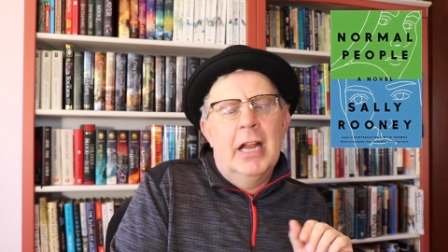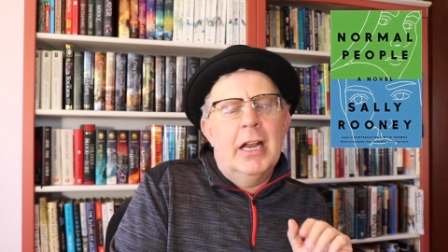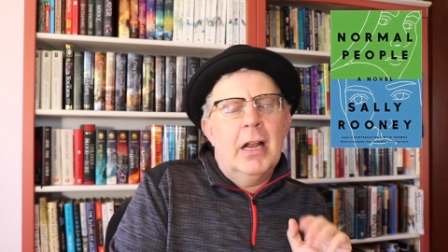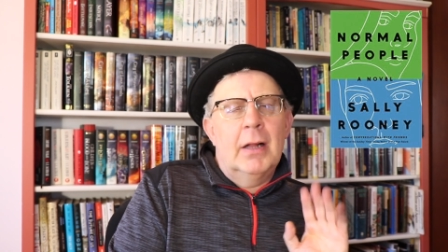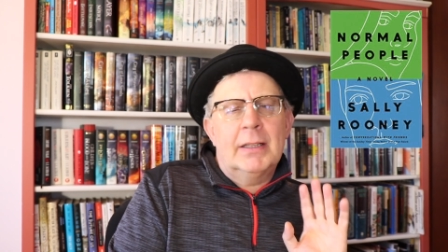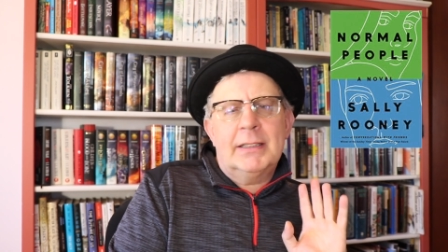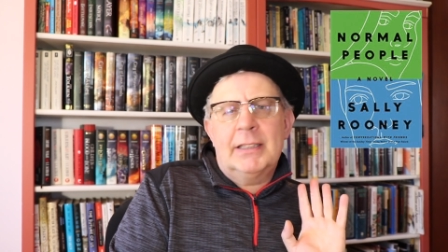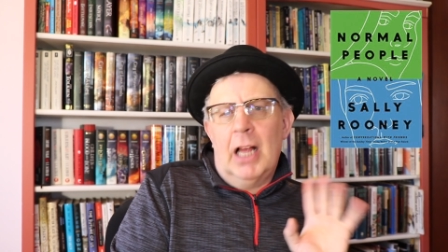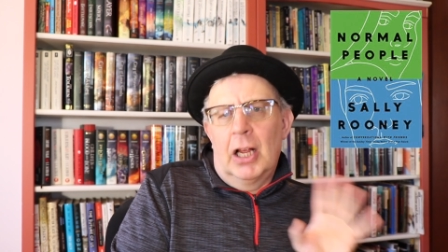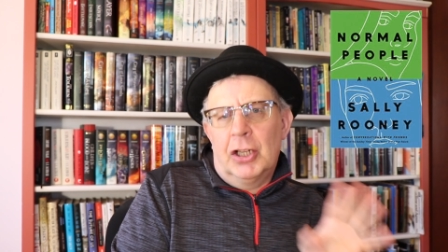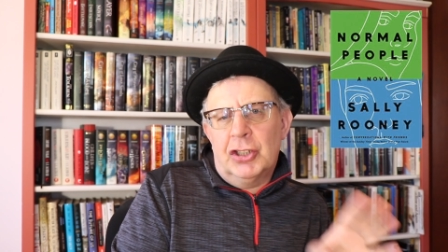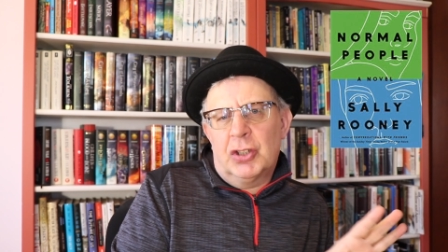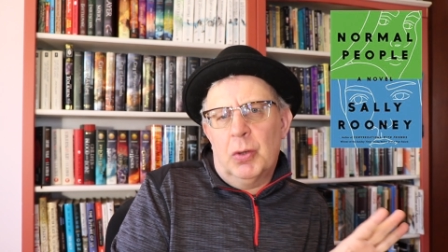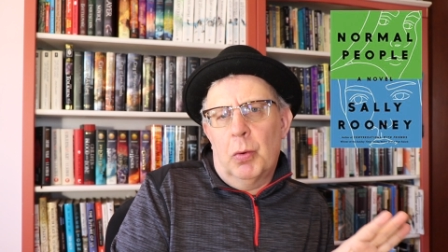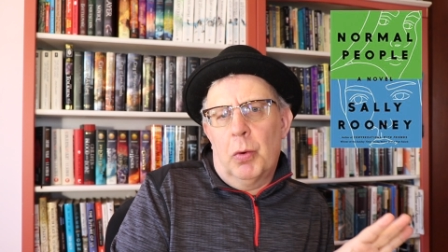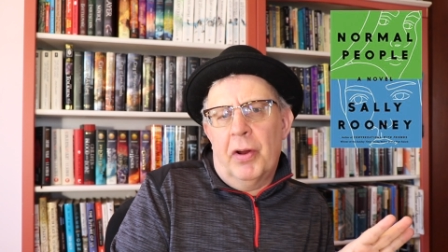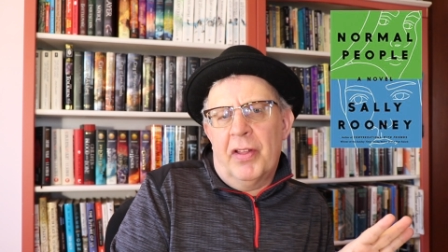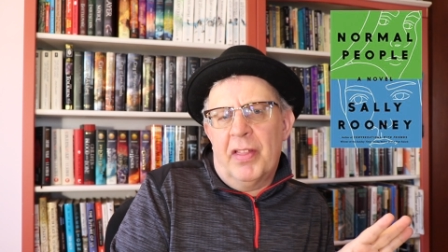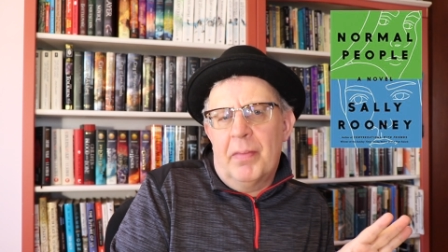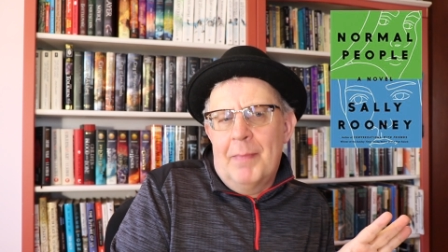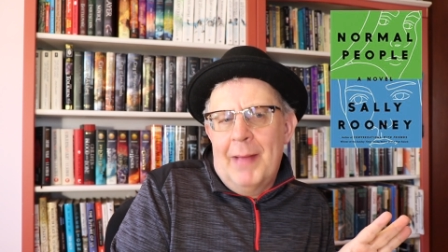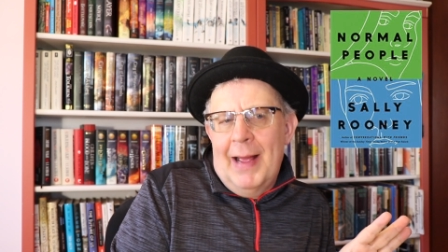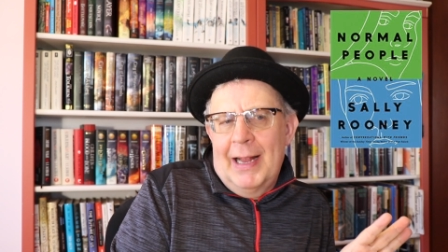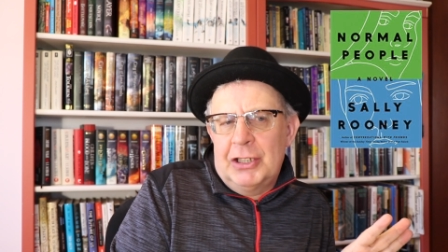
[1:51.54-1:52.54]
Now it's also
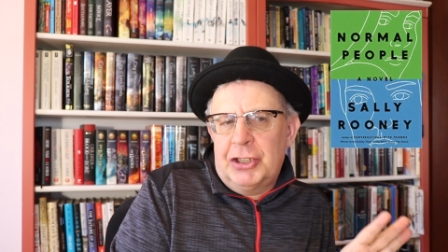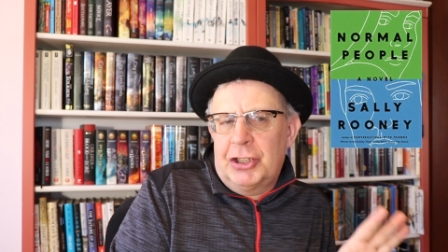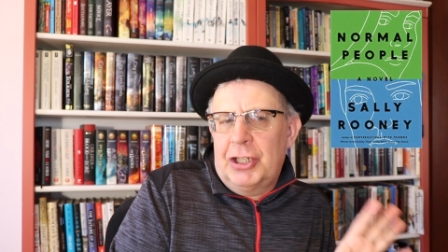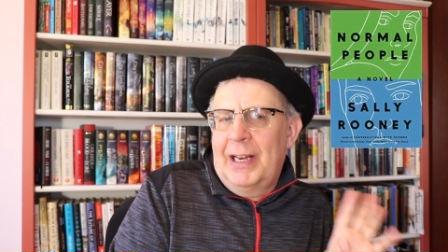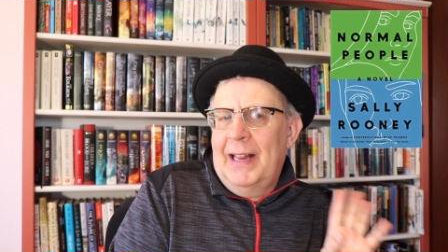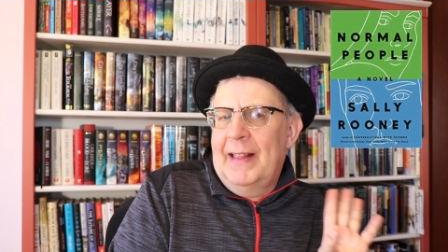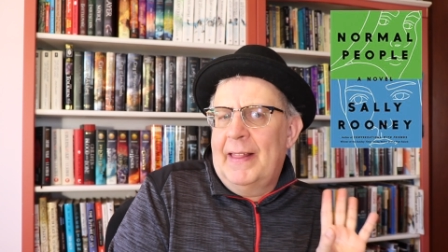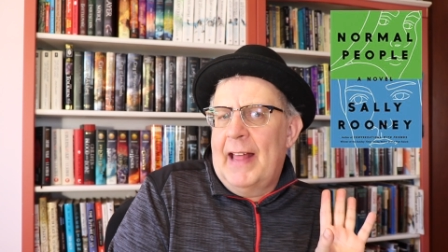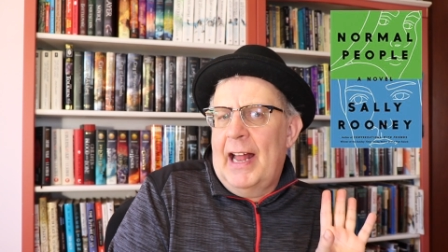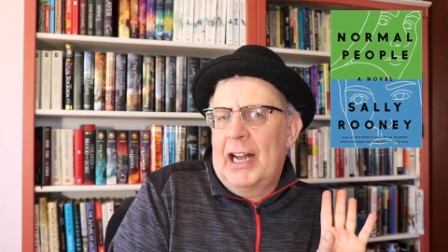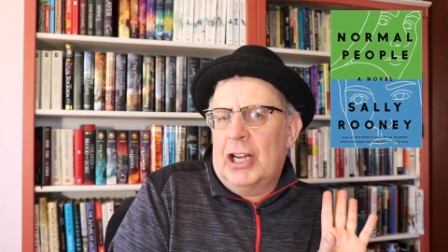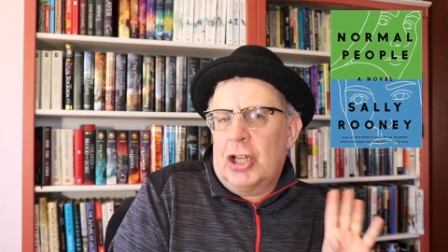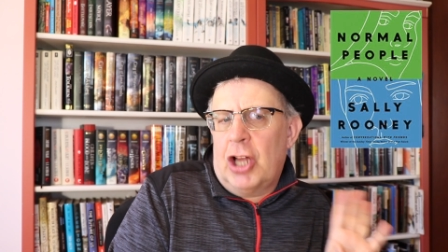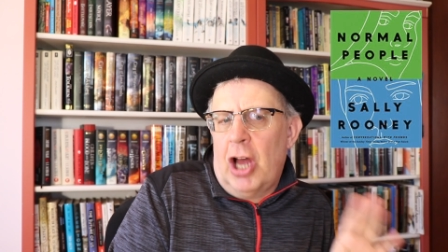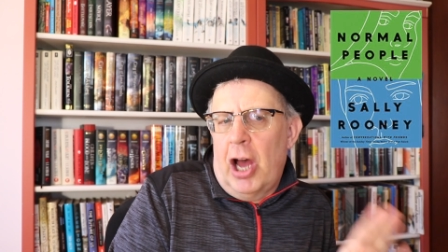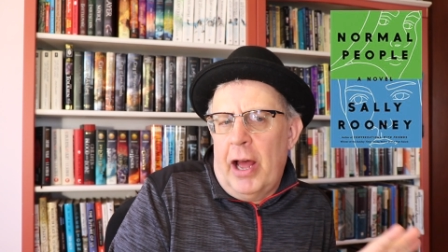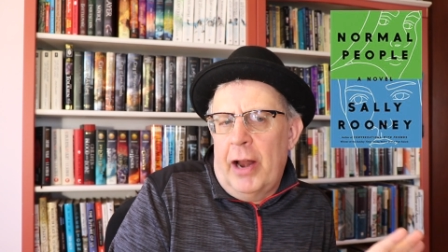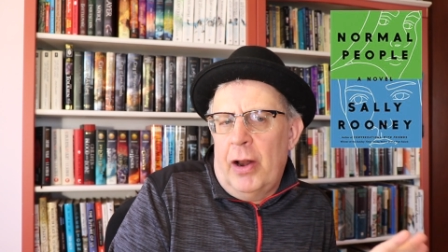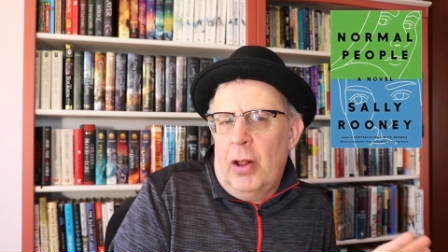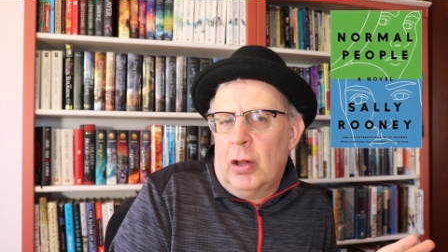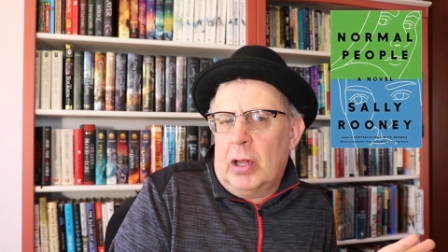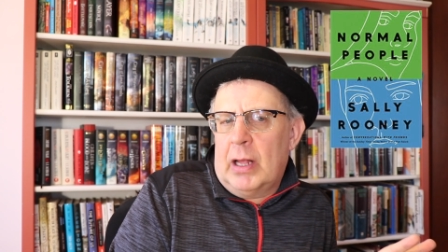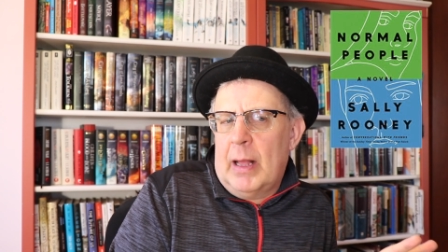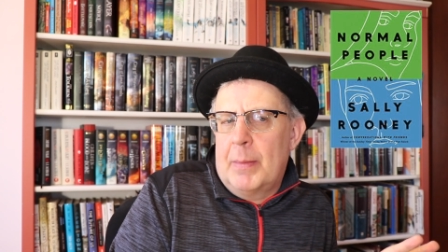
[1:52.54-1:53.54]
worth mentioning that
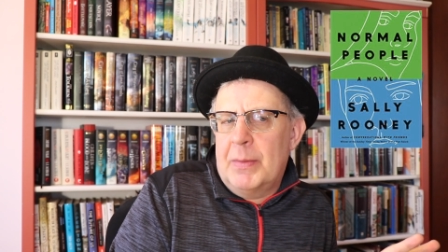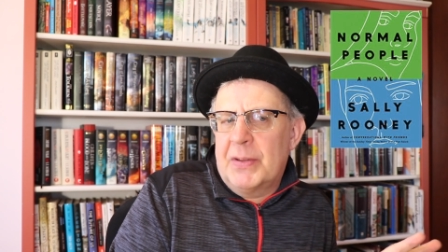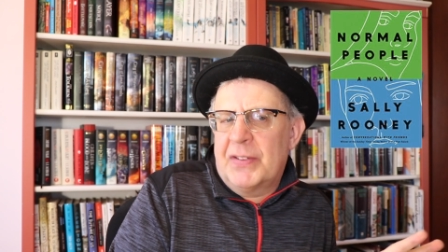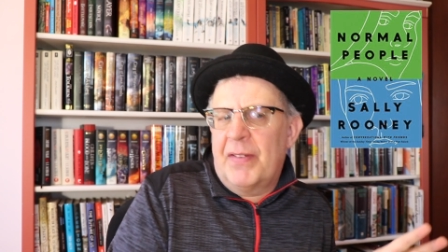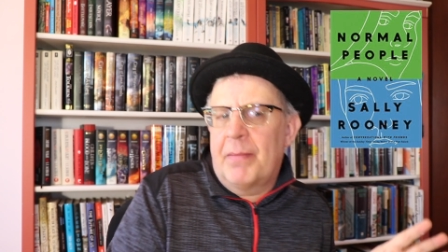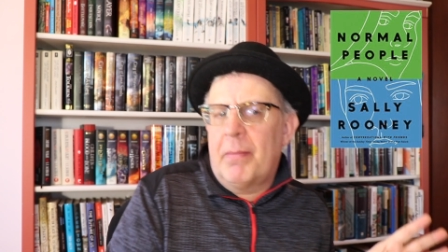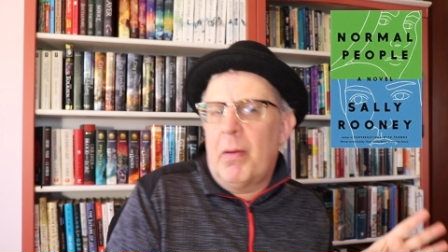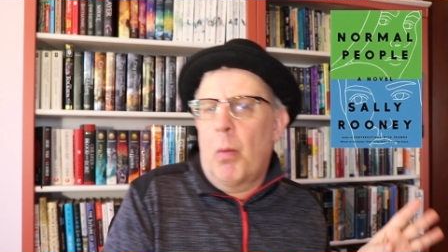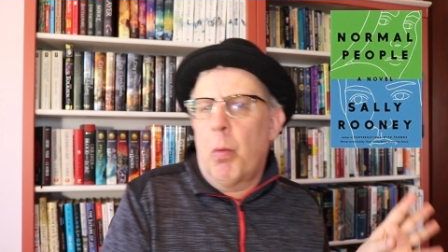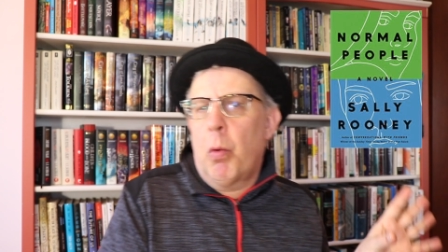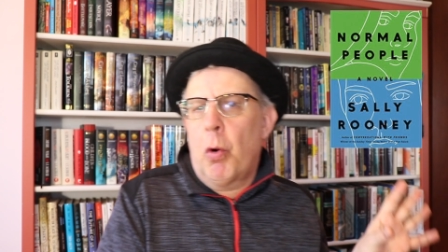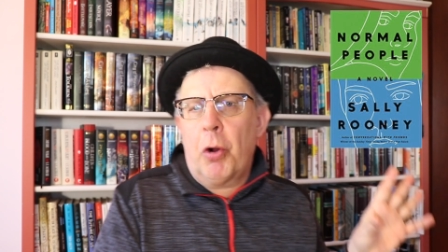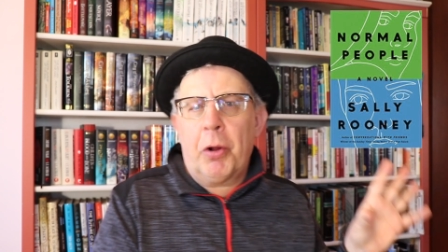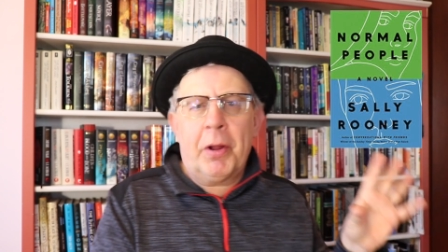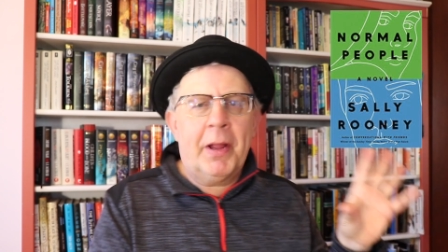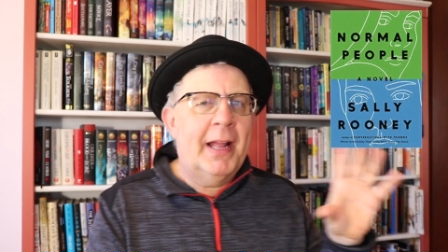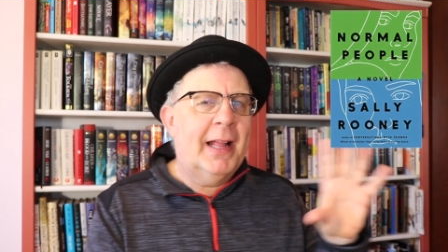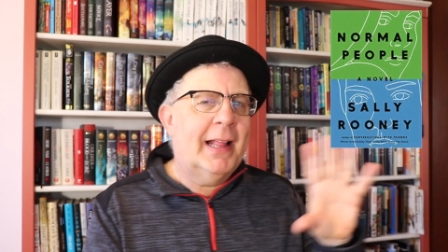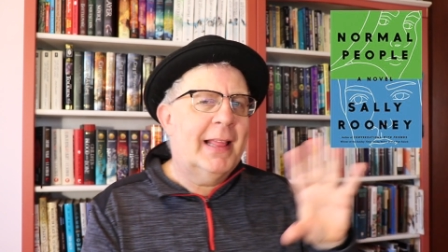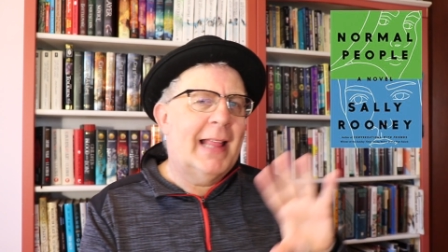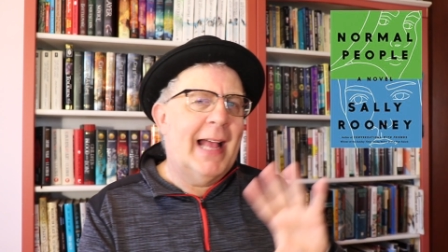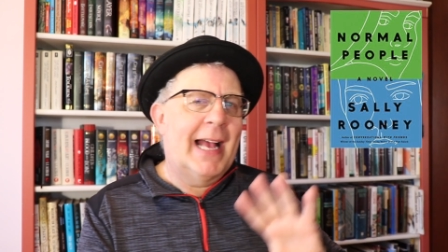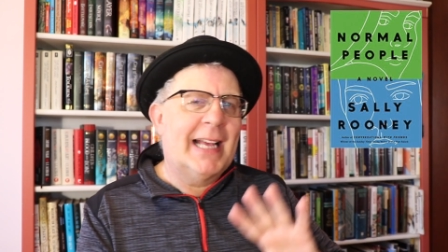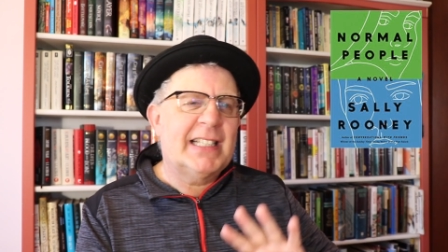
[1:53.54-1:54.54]
Connell comes from a
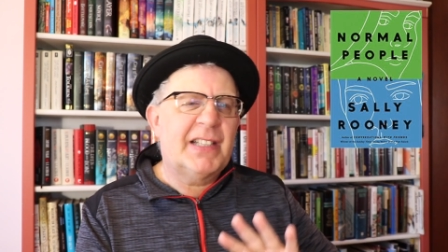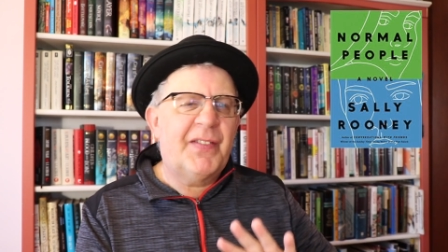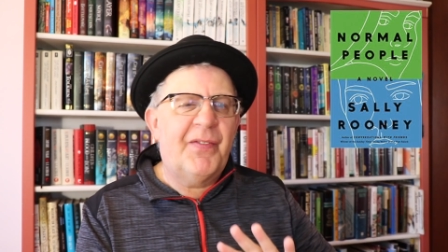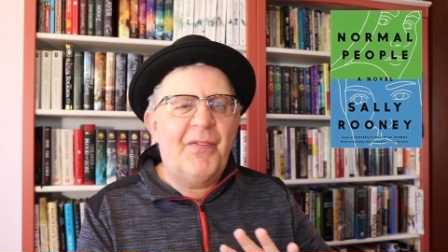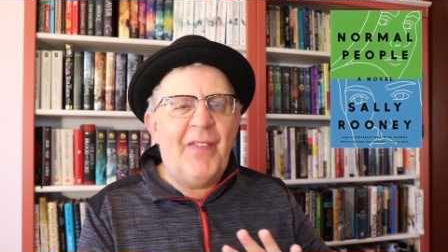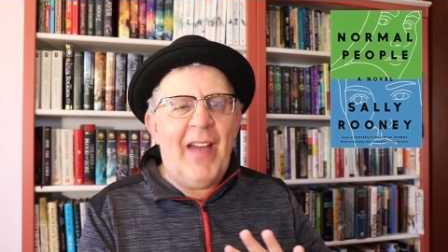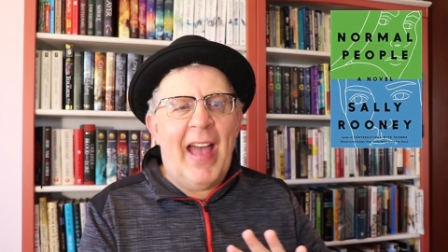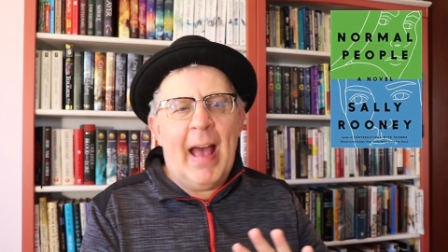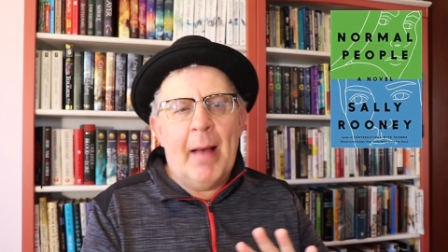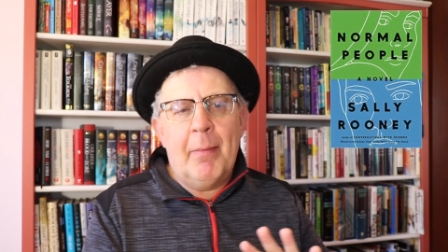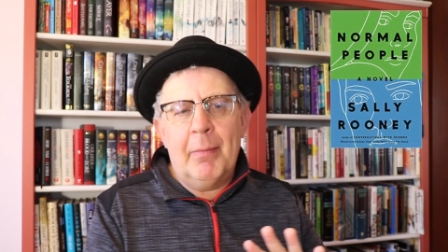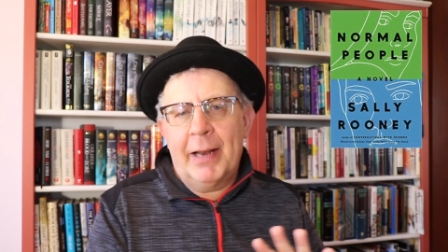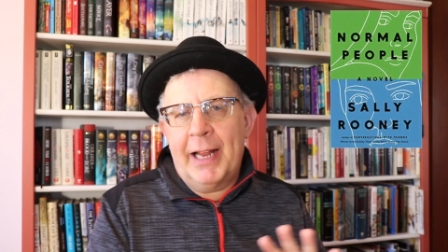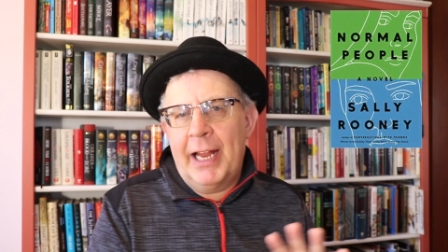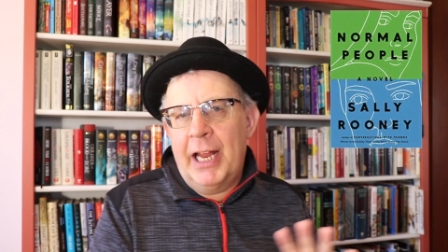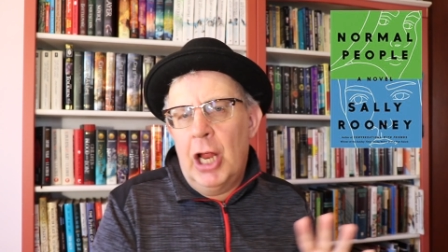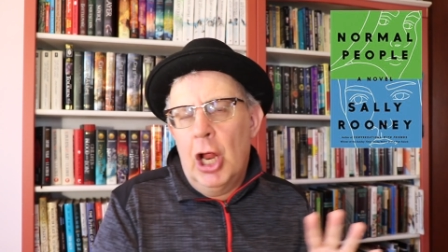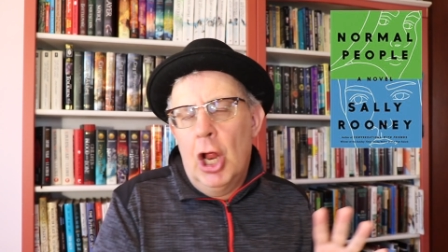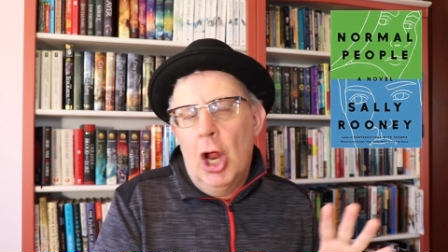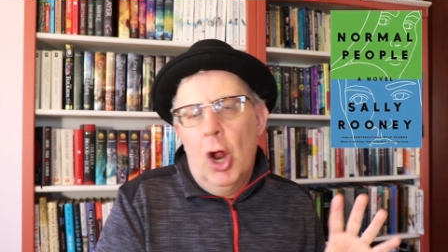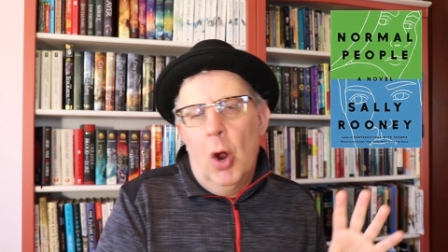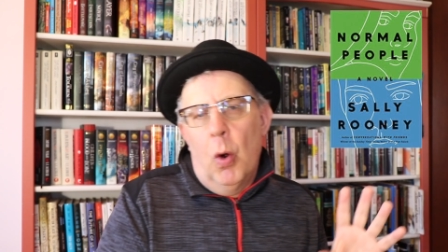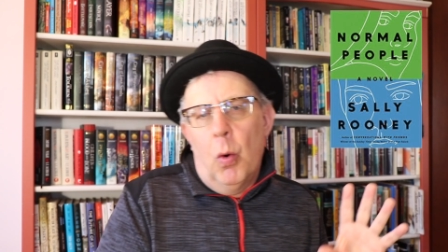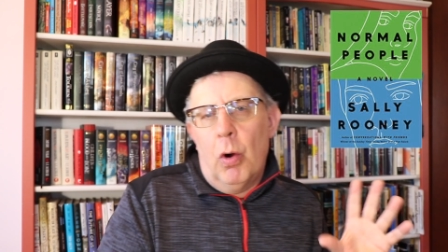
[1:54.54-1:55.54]
working class
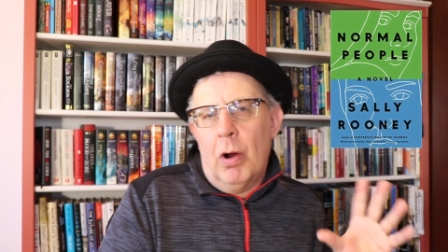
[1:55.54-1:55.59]
family,